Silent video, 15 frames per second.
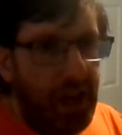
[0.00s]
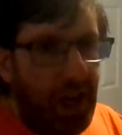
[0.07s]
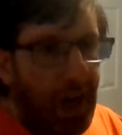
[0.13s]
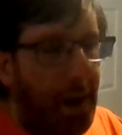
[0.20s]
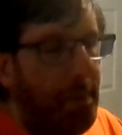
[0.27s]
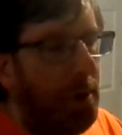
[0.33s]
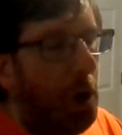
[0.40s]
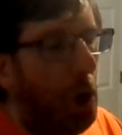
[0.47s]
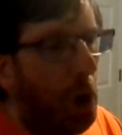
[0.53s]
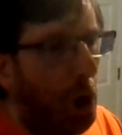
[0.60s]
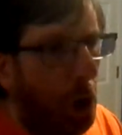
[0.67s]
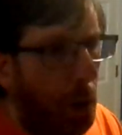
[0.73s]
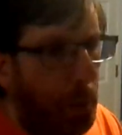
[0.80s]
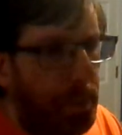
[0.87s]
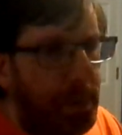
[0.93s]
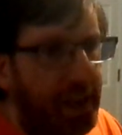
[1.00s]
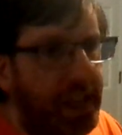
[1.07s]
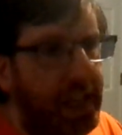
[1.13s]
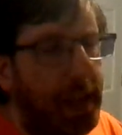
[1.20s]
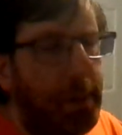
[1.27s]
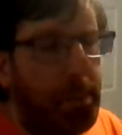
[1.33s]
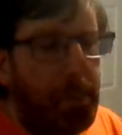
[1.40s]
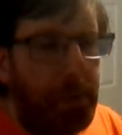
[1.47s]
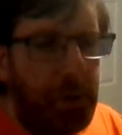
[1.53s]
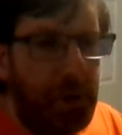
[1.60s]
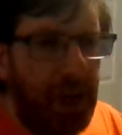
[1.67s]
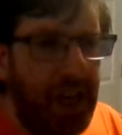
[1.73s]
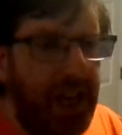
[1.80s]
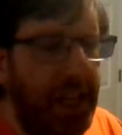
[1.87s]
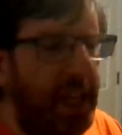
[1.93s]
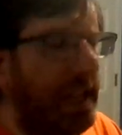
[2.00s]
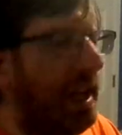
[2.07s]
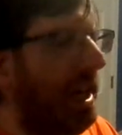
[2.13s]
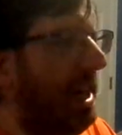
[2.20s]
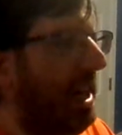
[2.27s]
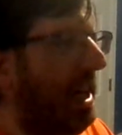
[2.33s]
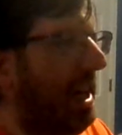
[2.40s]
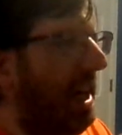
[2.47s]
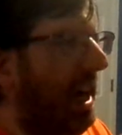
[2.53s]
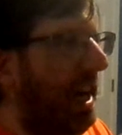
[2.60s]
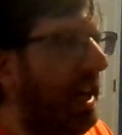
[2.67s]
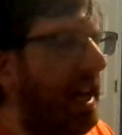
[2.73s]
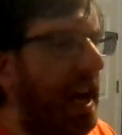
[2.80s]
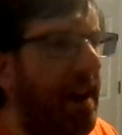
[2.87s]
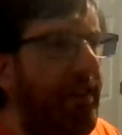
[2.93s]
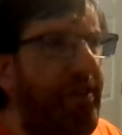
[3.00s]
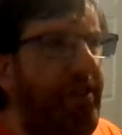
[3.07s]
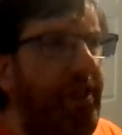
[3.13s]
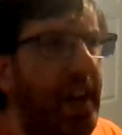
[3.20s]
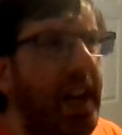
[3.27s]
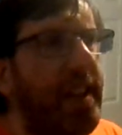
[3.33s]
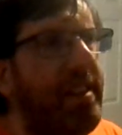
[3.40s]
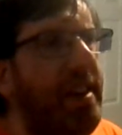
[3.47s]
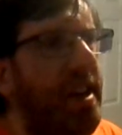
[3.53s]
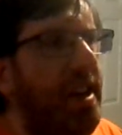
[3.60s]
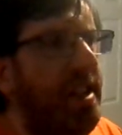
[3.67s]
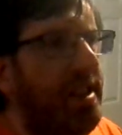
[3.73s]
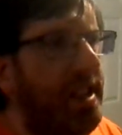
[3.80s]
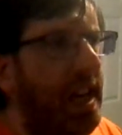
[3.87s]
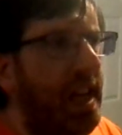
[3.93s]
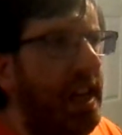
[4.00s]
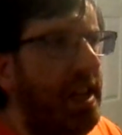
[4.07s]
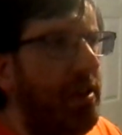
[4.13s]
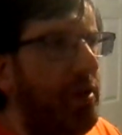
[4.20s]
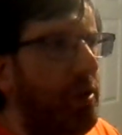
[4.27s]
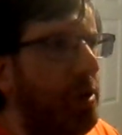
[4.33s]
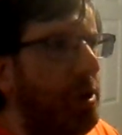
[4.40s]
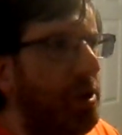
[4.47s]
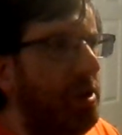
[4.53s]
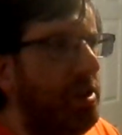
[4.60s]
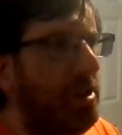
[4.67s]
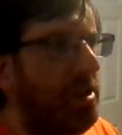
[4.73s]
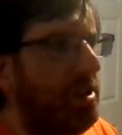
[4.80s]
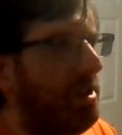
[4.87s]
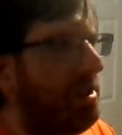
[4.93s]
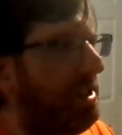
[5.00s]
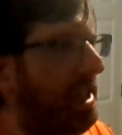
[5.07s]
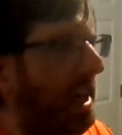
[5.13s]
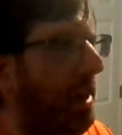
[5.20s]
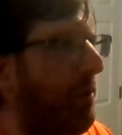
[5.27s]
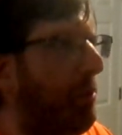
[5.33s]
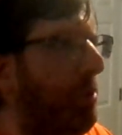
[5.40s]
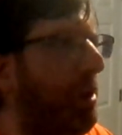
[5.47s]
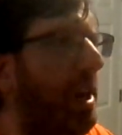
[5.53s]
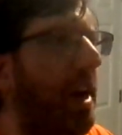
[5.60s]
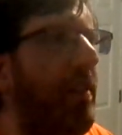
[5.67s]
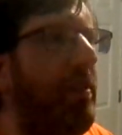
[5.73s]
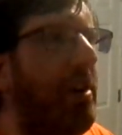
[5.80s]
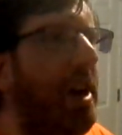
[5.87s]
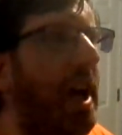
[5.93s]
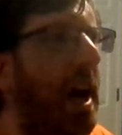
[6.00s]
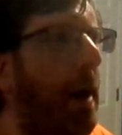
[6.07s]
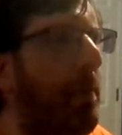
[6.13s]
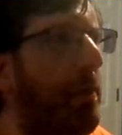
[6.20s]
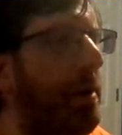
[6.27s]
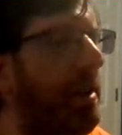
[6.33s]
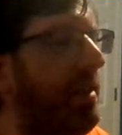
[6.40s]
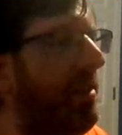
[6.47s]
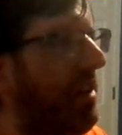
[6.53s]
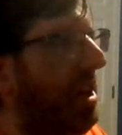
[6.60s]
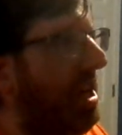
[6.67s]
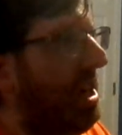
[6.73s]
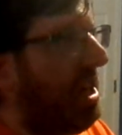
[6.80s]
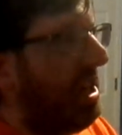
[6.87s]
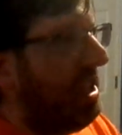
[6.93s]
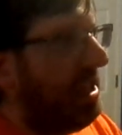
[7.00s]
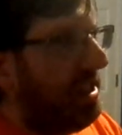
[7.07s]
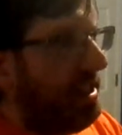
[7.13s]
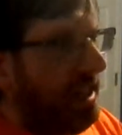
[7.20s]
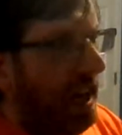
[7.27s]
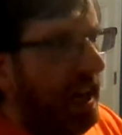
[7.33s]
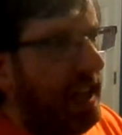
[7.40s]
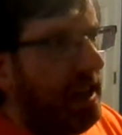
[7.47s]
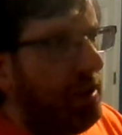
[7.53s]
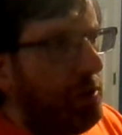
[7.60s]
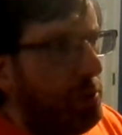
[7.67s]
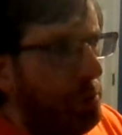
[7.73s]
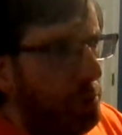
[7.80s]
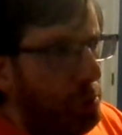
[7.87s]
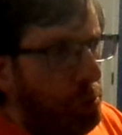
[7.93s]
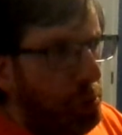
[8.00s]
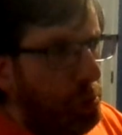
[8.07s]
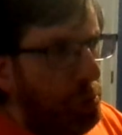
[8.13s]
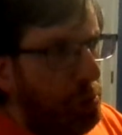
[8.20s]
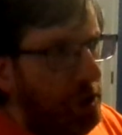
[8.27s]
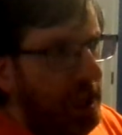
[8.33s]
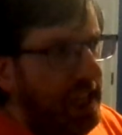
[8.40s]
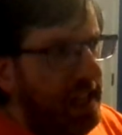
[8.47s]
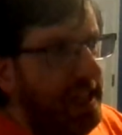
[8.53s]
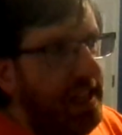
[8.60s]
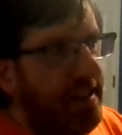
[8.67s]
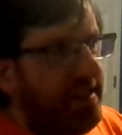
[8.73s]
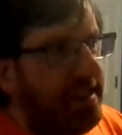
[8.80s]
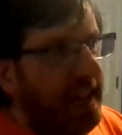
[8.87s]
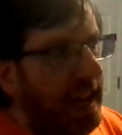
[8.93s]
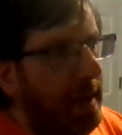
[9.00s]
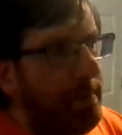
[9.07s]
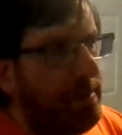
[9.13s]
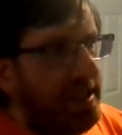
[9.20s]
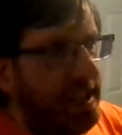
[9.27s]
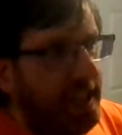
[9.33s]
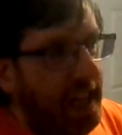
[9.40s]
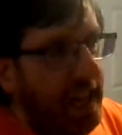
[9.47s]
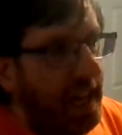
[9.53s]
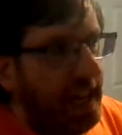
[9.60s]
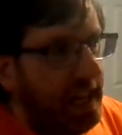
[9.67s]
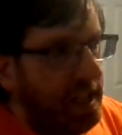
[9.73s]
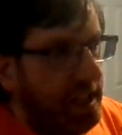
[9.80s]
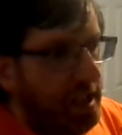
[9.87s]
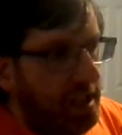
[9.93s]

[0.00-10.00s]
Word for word: I'm hoping and praying and have faith that that whatever happens that in this game today,